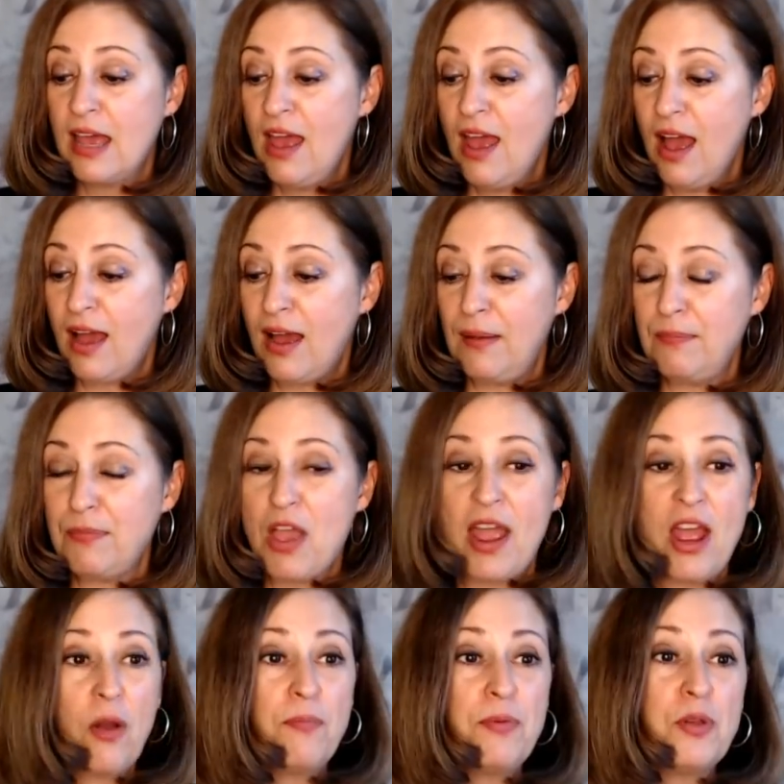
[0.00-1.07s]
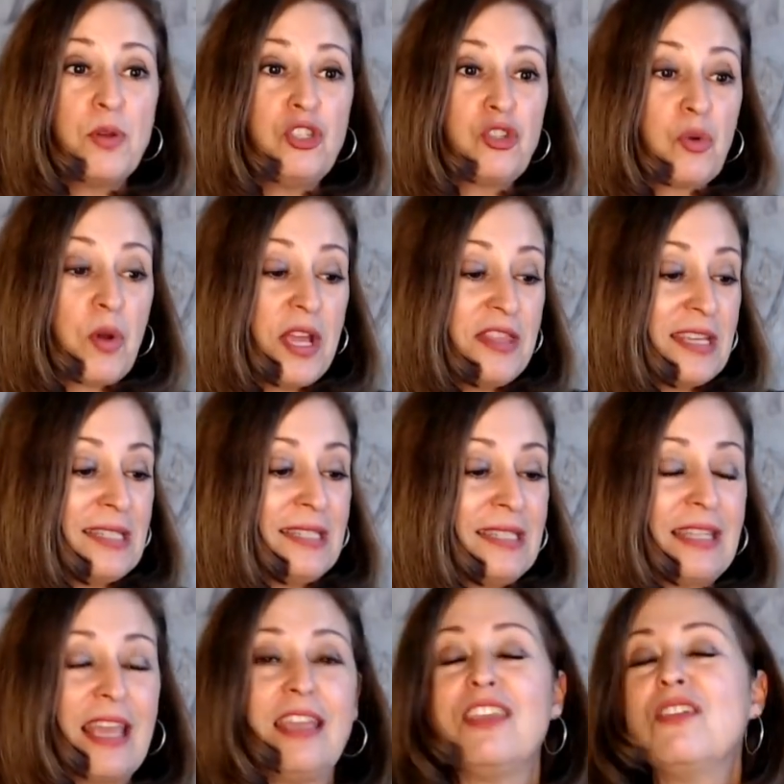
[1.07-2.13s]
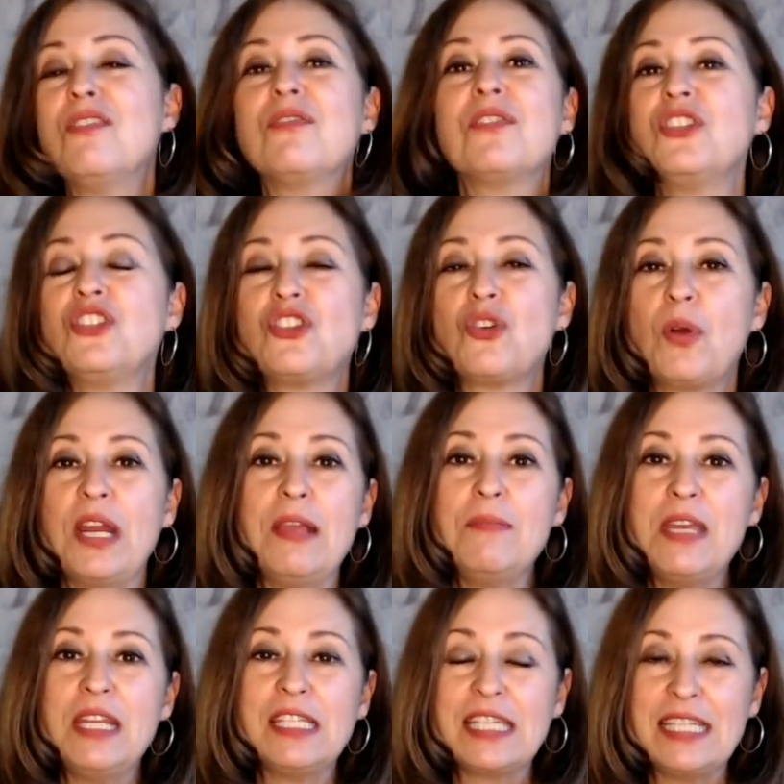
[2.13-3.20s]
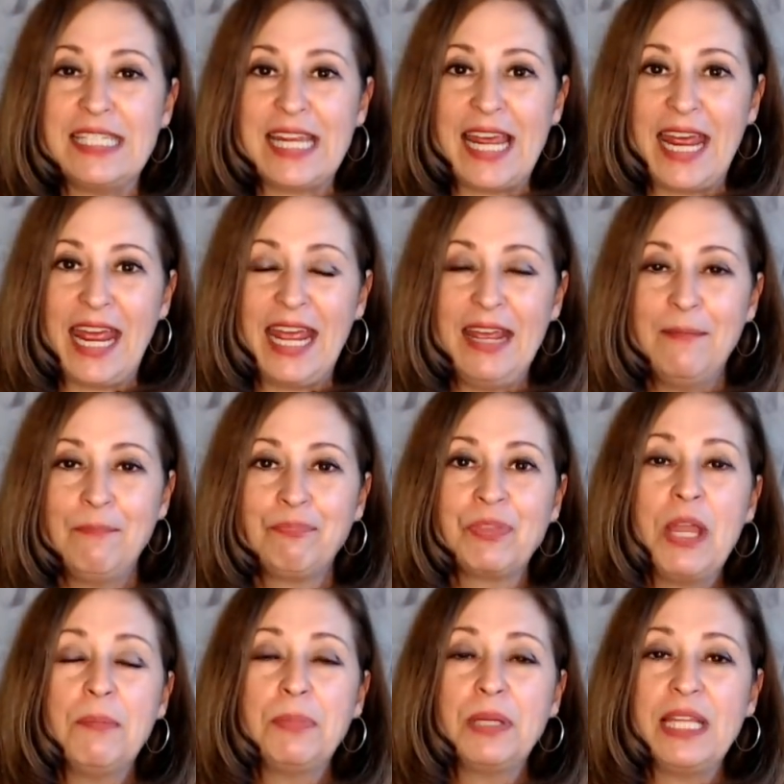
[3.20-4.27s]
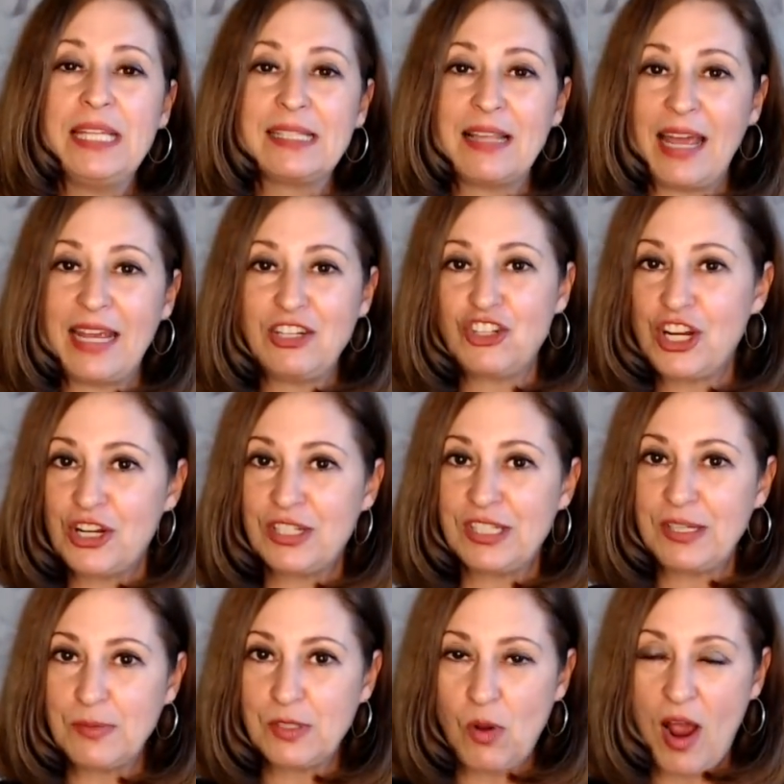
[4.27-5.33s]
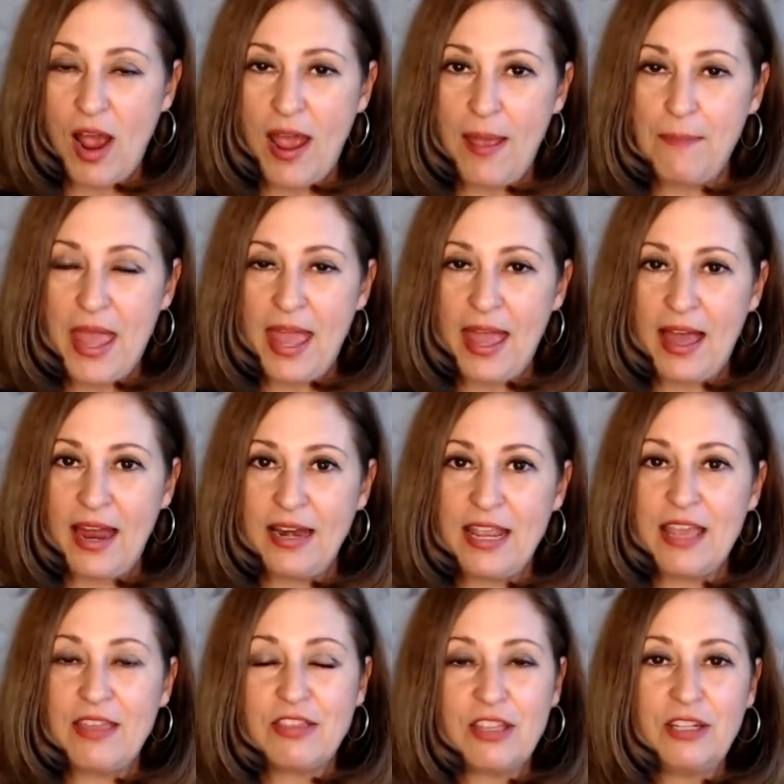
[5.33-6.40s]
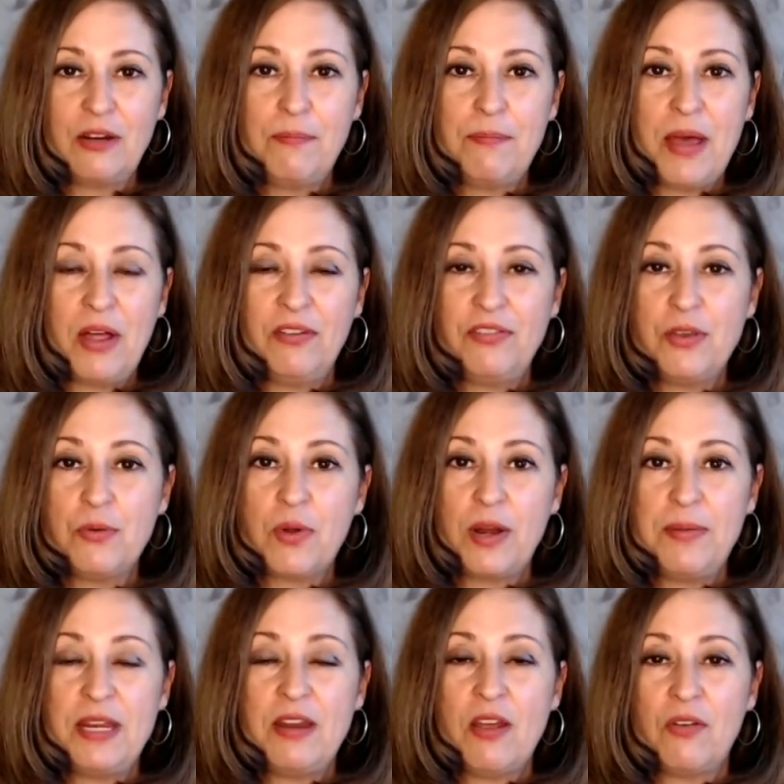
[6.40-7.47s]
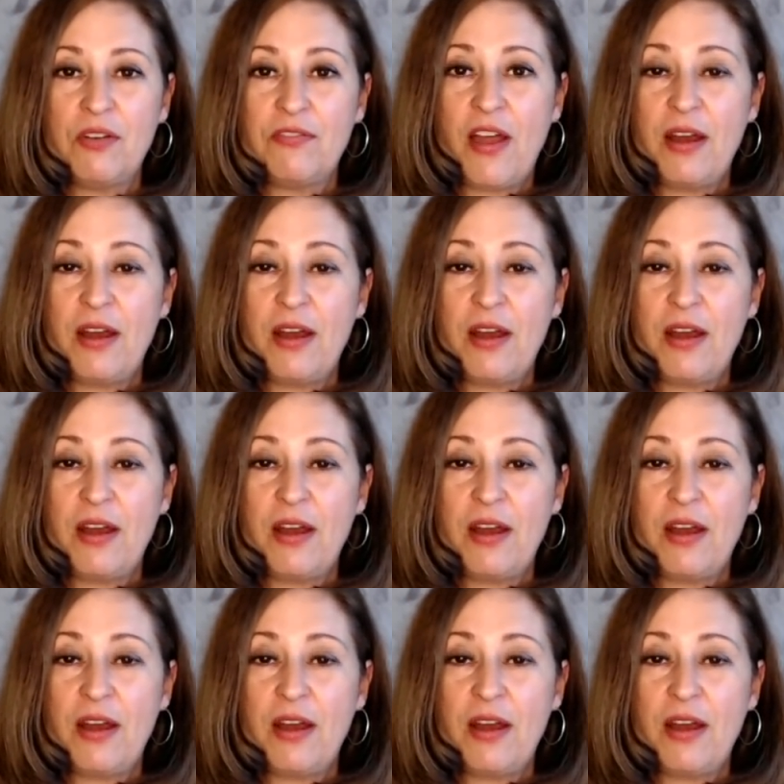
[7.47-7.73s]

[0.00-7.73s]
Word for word: Um, I hope you enjoyed this. Thank you for joining me today. Please like, share, subscribe, and hit the little bell if you want to be notified